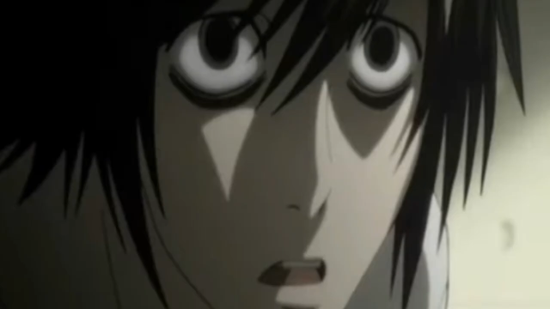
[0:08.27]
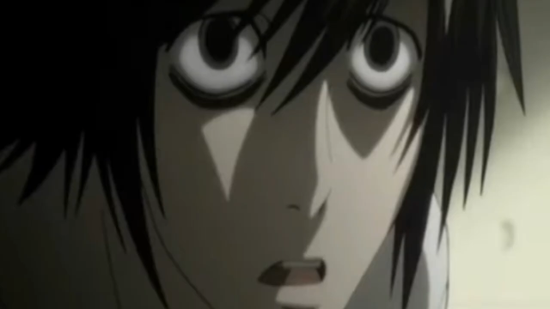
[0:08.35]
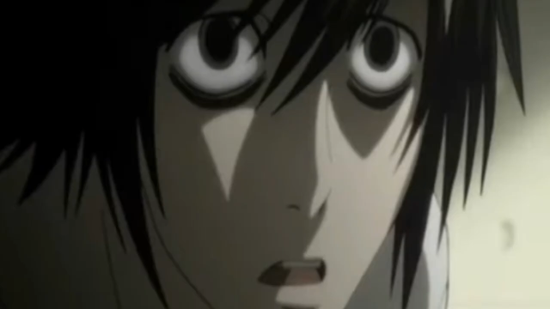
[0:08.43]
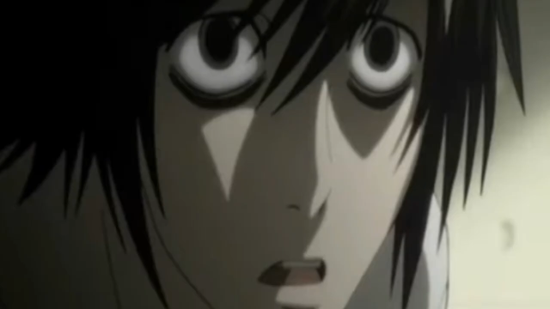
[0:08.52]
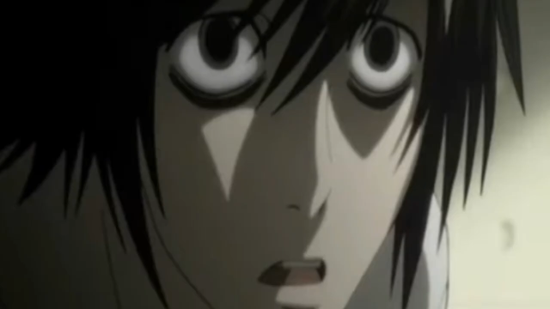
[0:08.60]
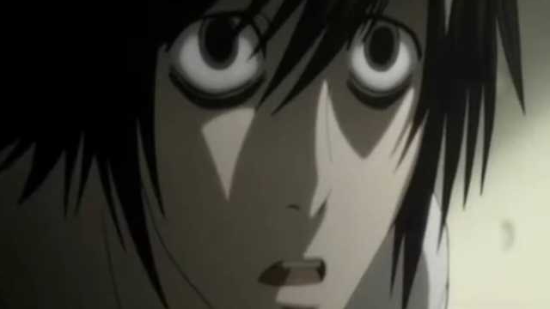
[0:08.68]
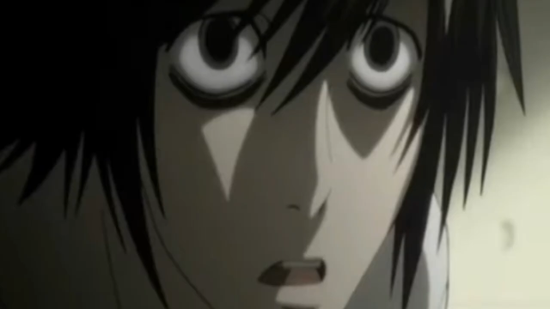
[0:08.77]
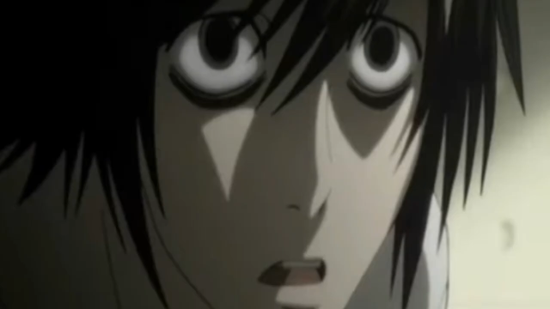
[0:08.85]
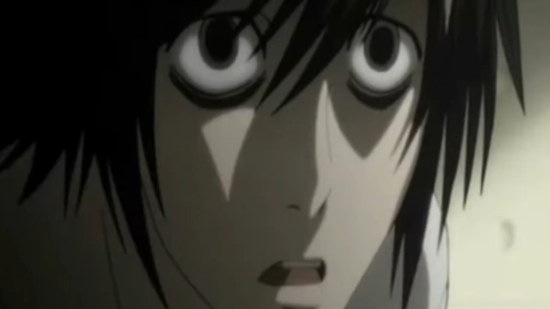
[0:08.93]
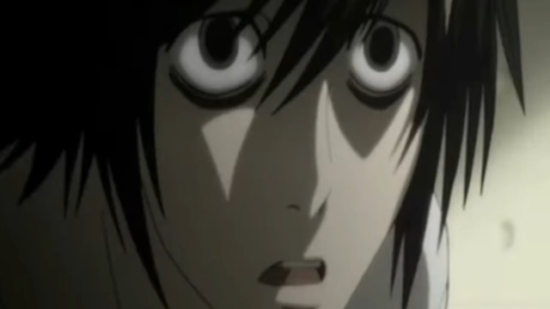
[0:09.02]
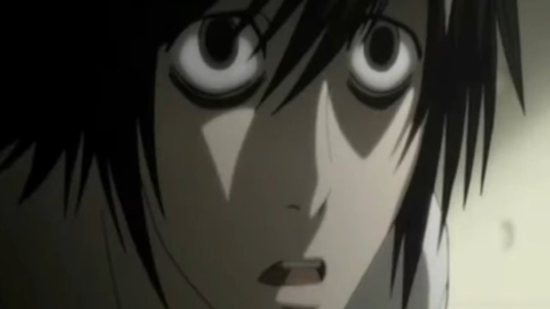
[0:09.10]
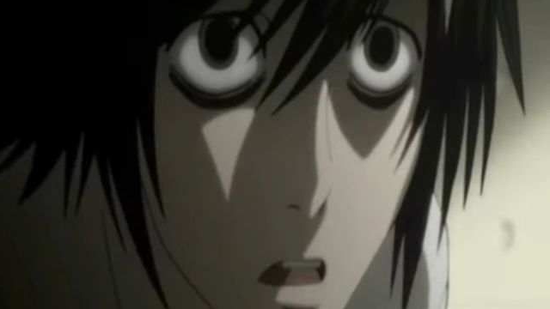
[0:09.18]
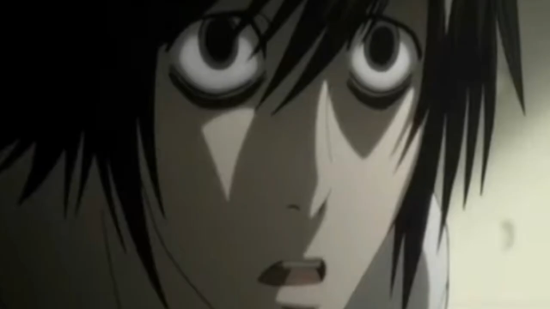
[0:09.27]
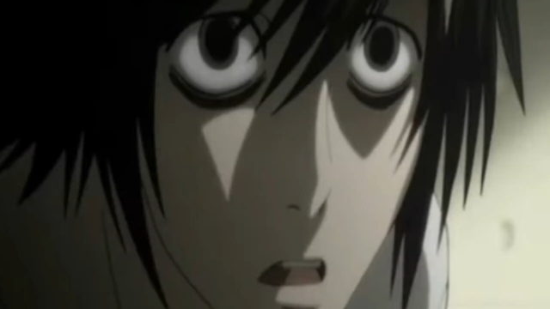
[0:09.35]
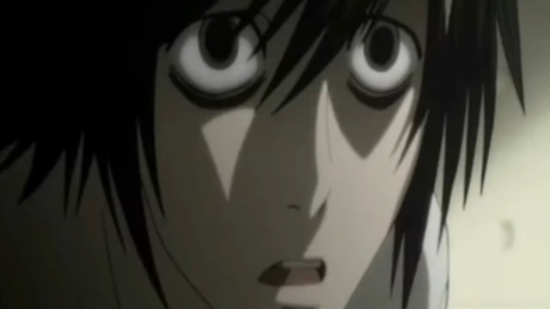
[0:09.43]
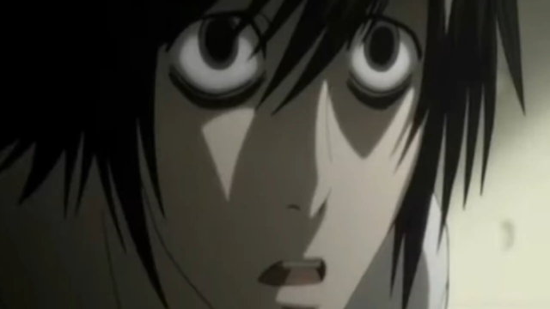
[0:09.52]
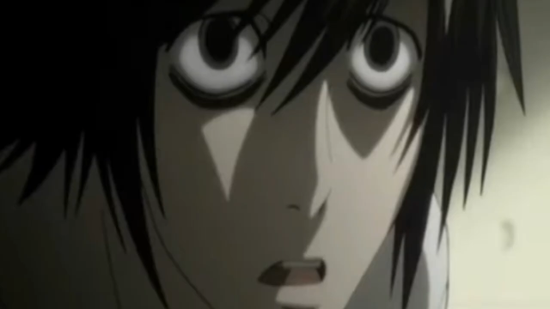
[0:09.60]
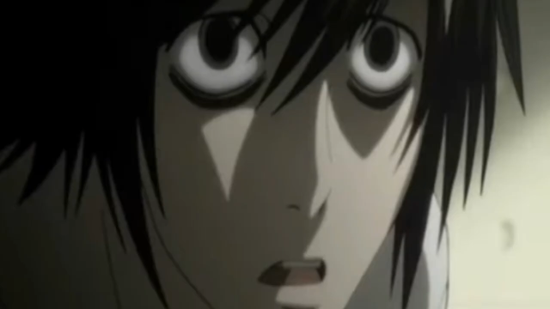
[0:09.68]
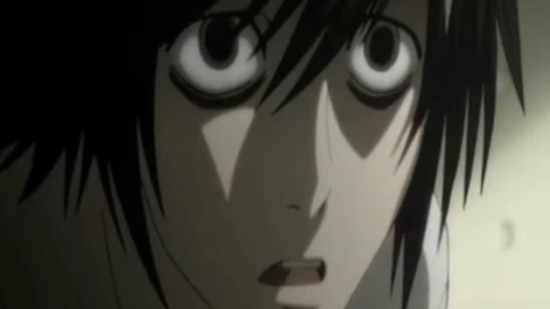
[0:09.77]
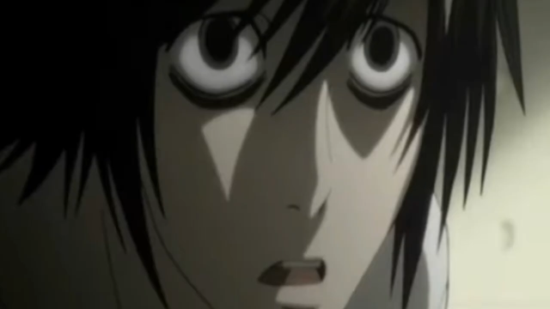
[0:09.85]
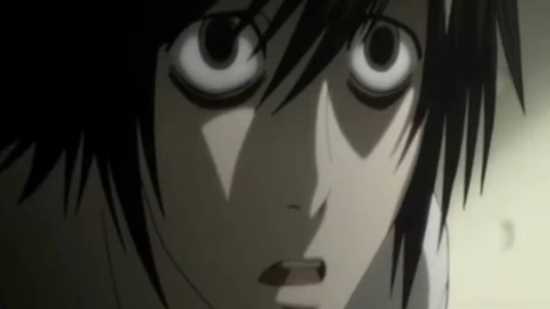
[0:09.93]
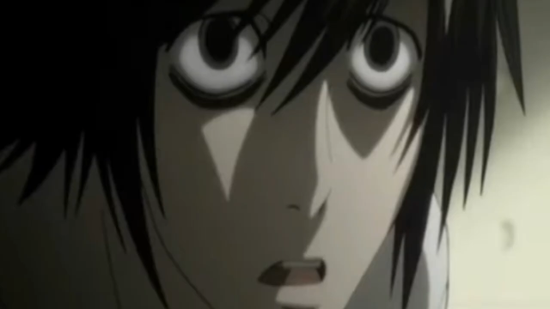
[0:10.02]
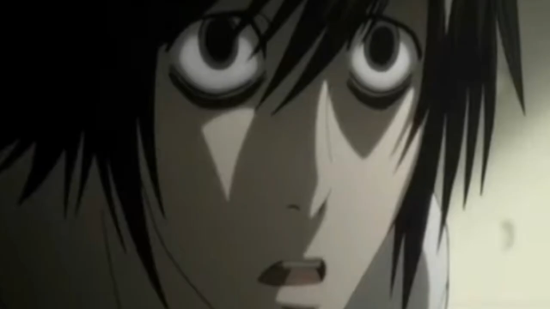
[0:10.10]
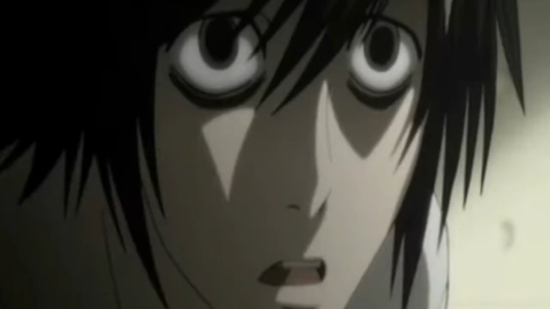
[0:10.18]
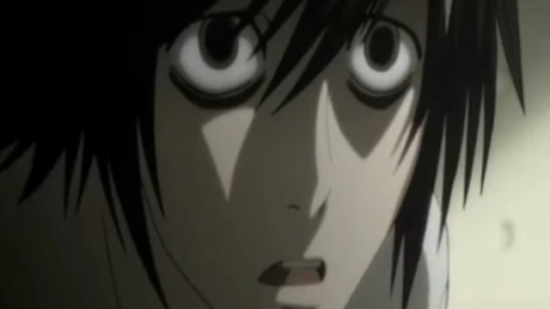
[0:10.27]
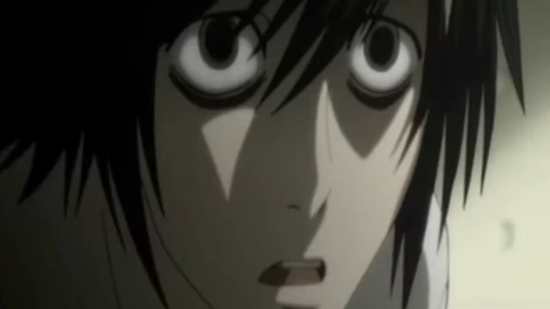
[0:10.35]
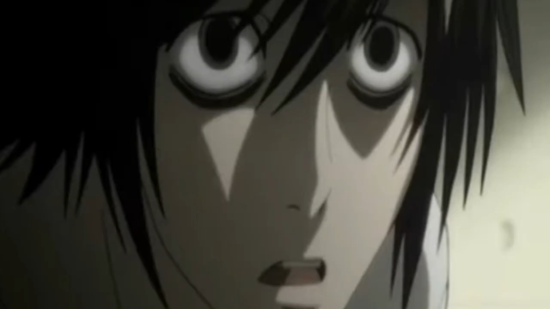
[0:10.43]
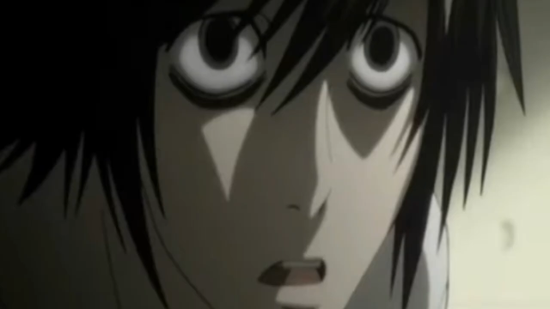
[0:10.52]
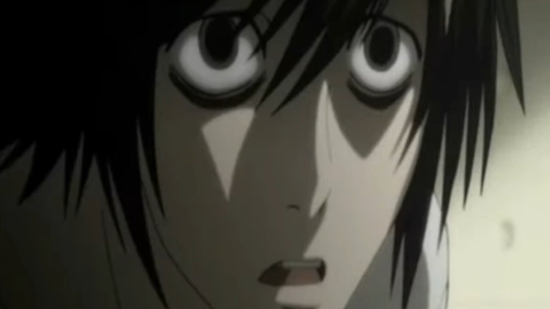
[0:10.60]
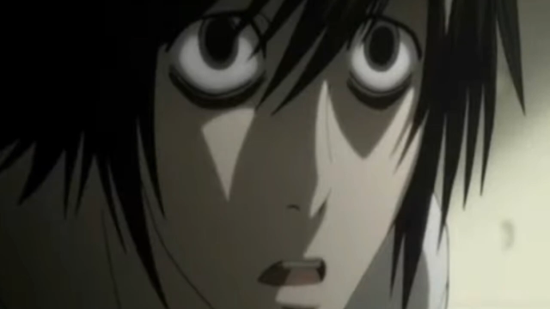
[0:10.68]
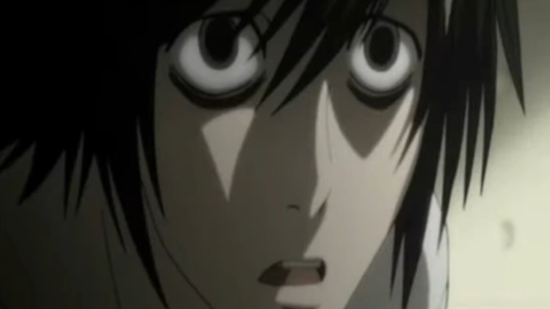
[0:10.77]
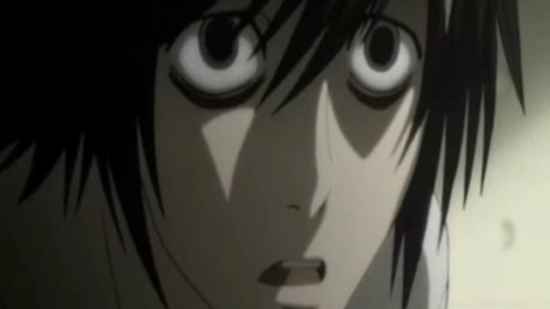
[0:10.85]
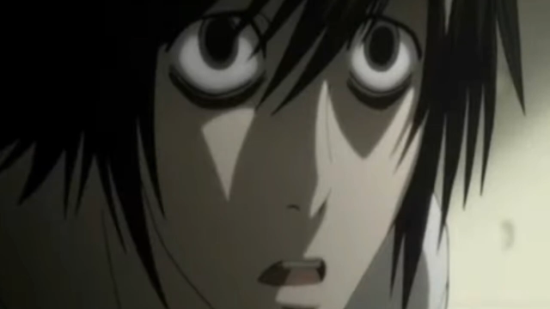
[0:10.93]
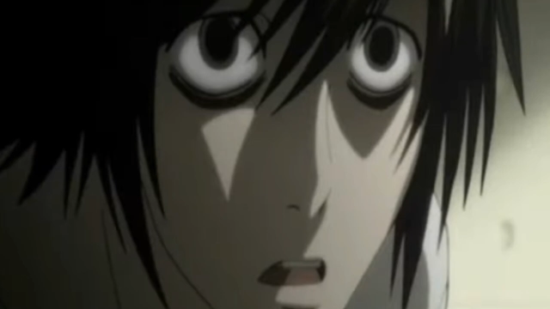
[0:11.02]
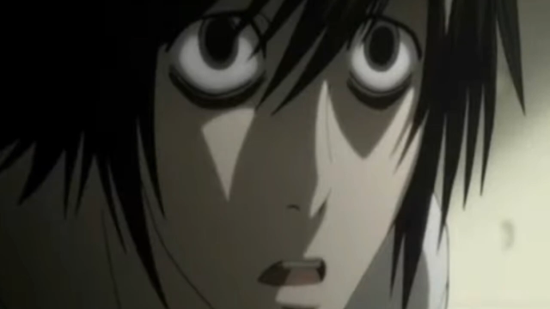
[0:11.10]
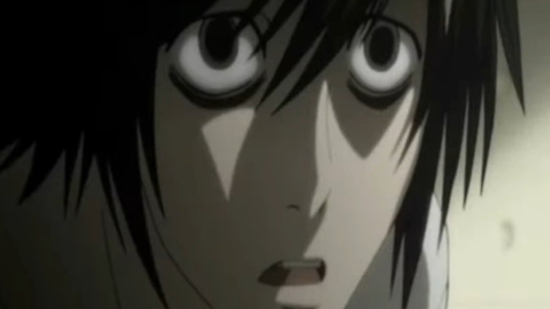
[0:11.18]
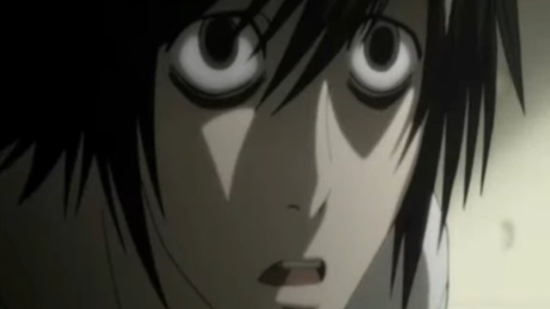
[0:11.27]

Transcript: (no speaker visible)